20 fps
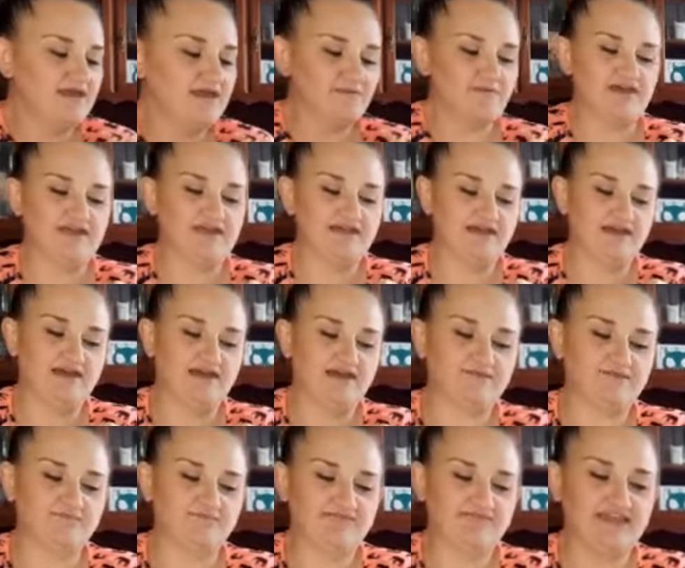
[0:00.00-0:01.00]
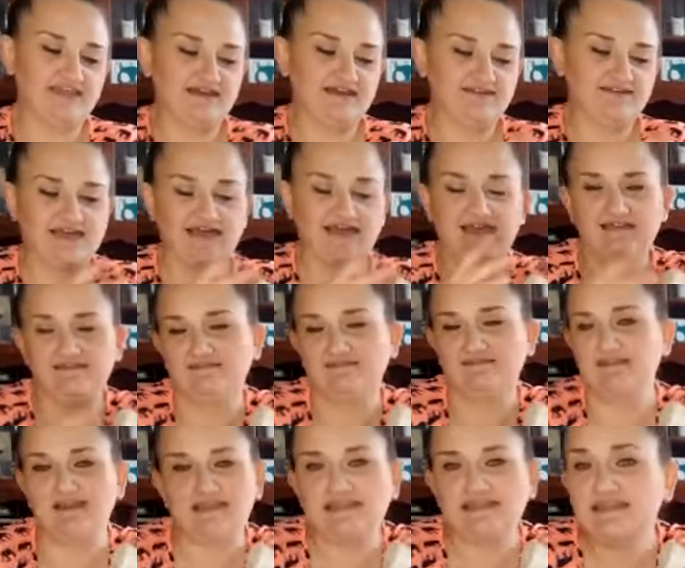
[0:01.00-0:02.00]
But yeah, I
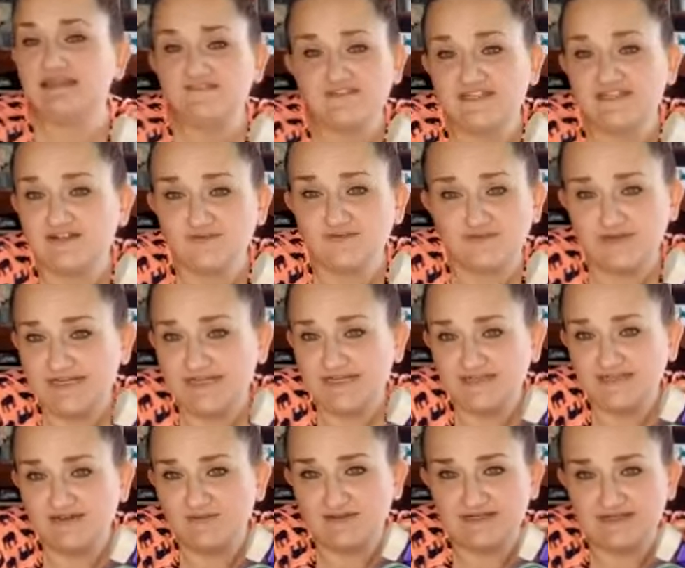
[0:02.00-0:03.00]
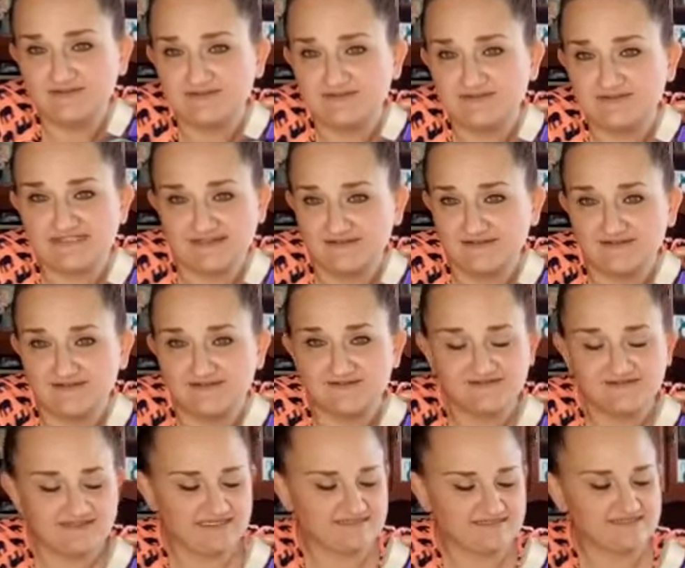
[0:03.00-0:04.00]
like lived at a rink when I was
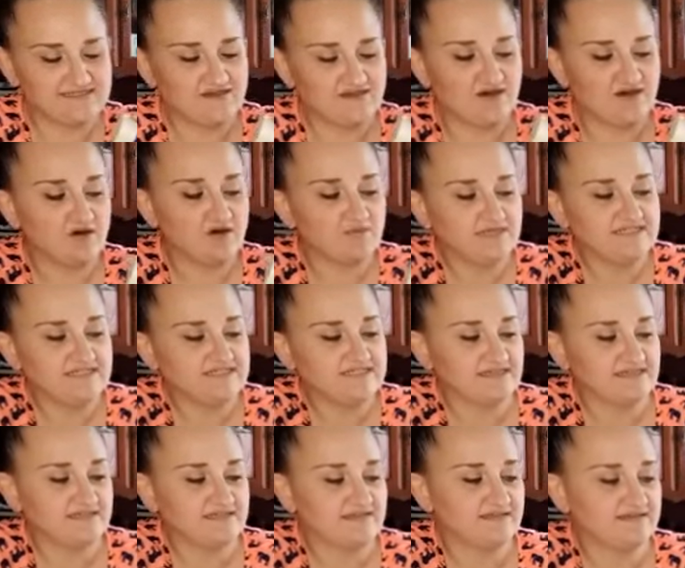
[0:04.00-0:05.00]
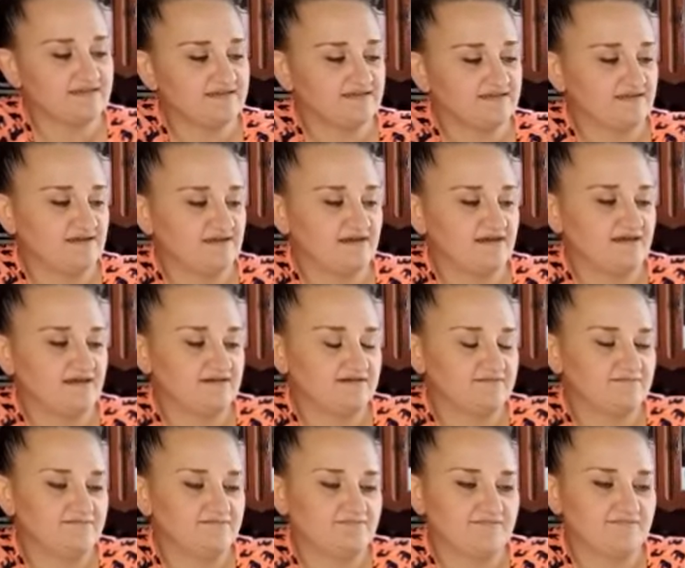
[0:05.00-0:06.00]
little. That's all we did.
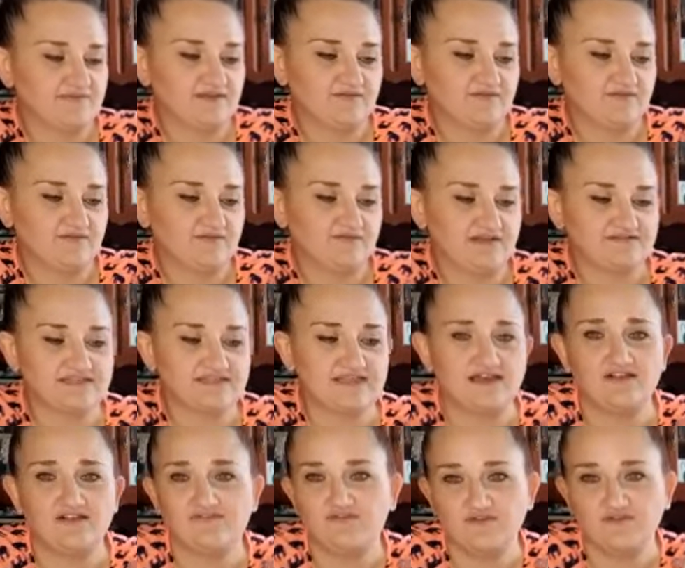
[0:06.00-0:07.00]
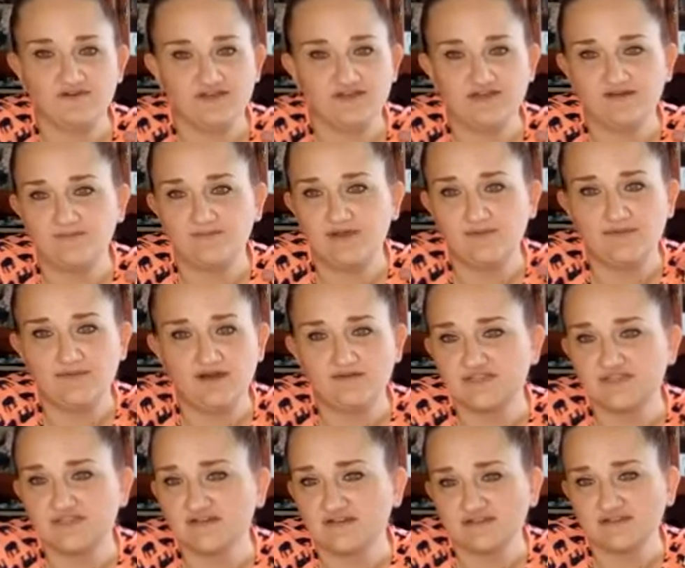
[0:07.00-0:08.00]
When I was in California, my mom
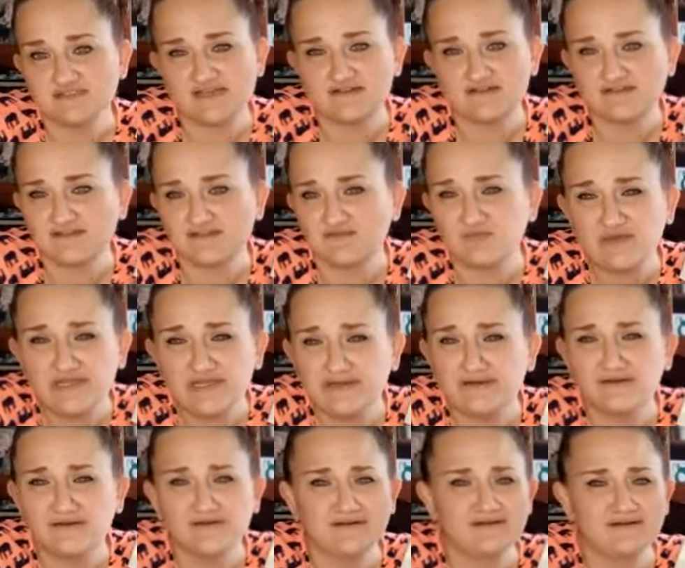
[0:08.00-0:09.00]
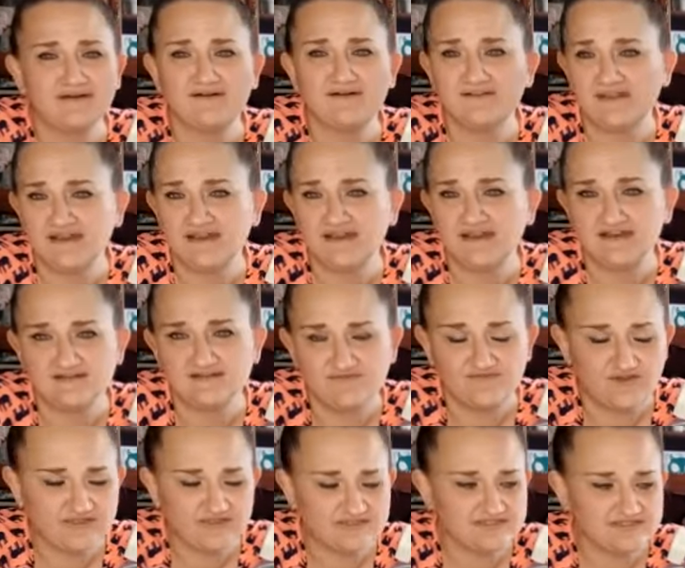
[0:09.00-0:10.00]
took us out to the pier and all that
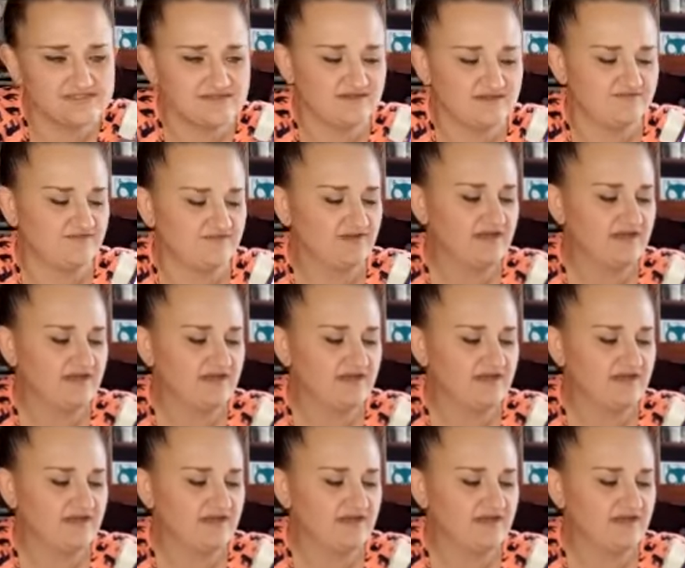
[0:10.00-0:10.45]
fun stuff.